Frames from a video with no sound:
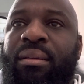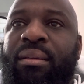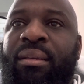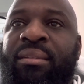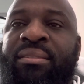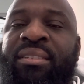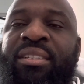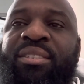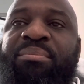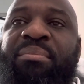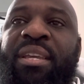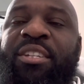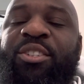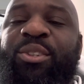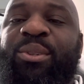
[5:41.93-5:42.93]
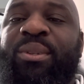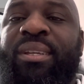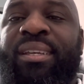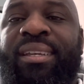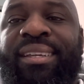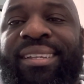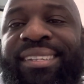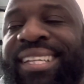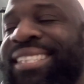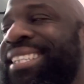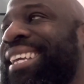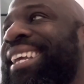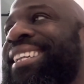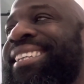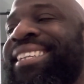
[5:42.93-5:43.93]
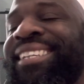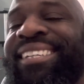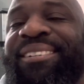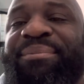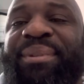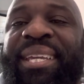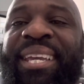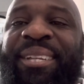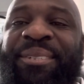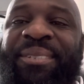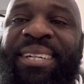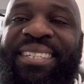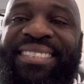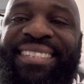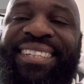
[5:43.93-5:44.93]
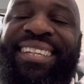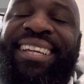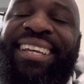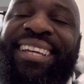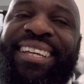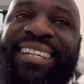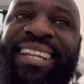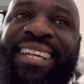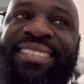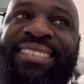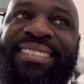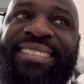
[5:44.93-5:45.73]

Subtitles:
is this mentor. That's Kennedy in her piano lesson. I